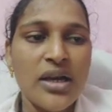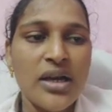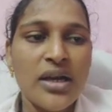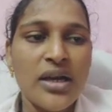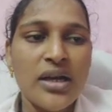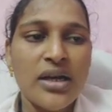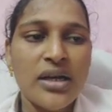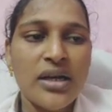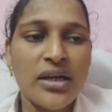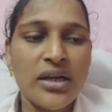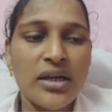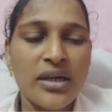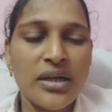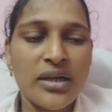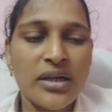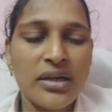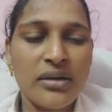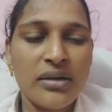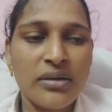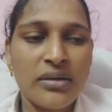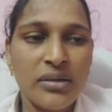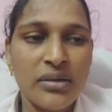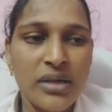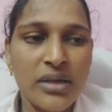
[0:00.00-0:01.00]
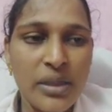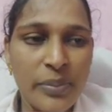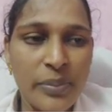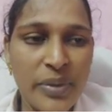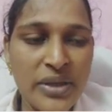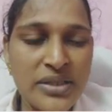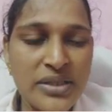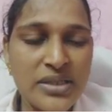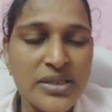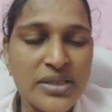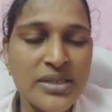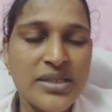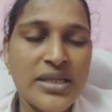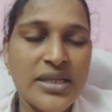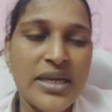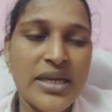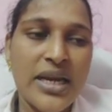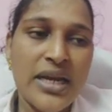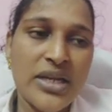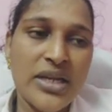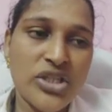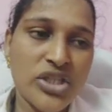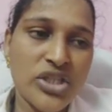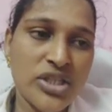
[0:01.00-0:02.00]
capacitance and energy